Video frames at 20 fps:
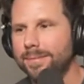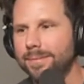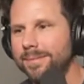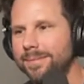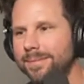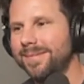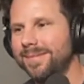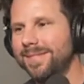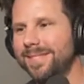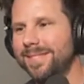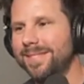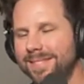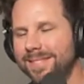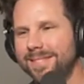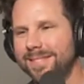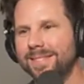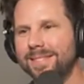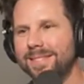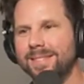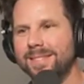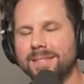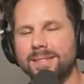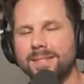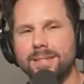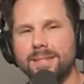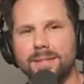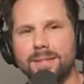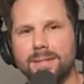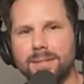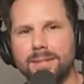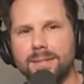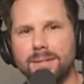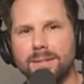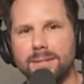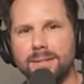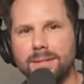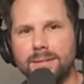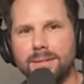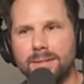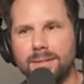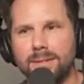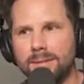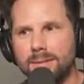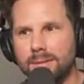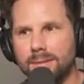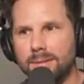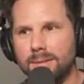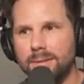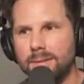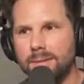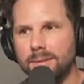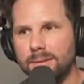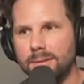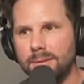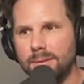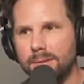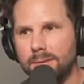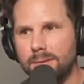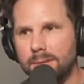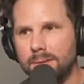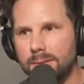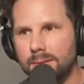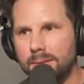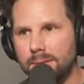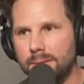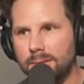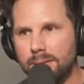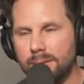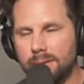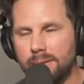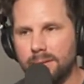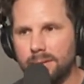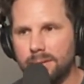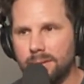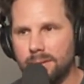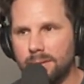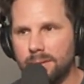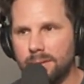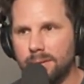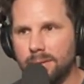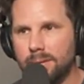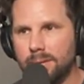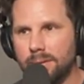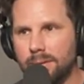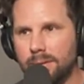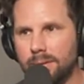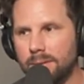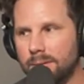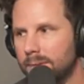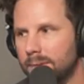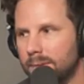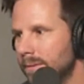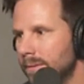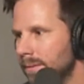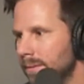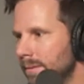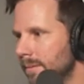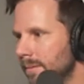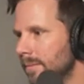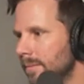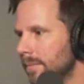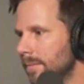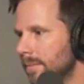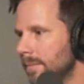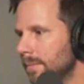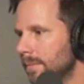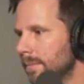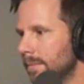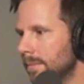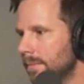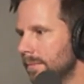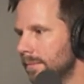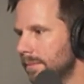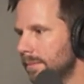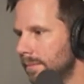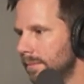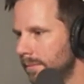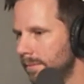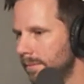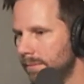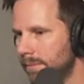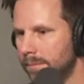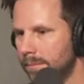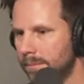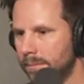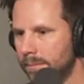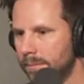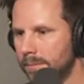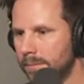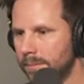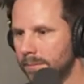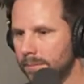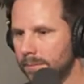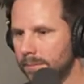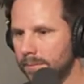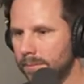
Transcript: The person shown says nothing.